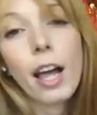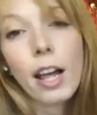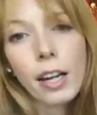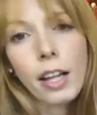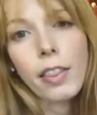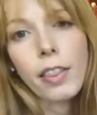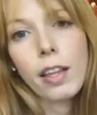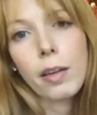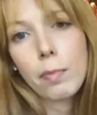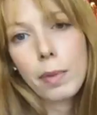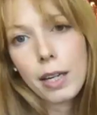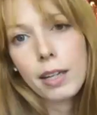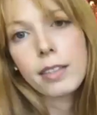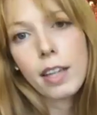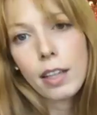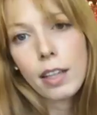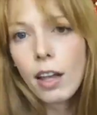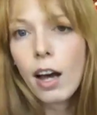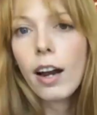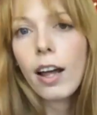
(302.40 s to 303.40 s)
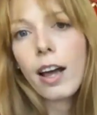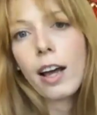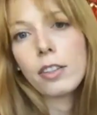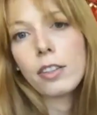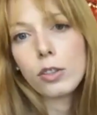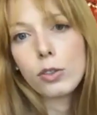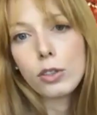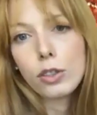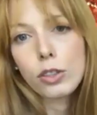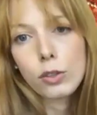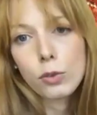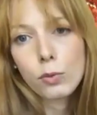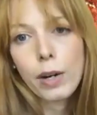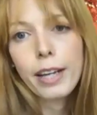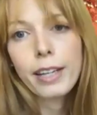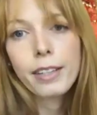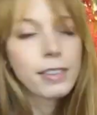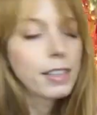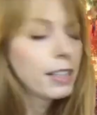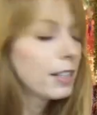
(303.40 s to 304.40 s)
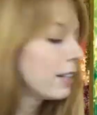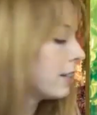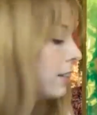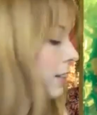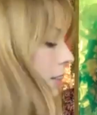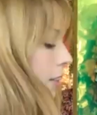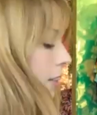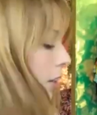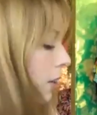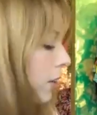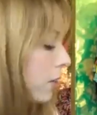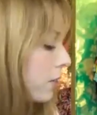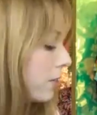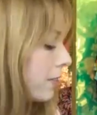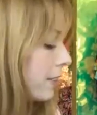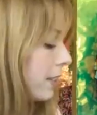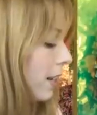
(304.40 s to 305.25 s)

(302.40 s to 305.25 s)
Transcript: anything because I thought I had to do it just right. So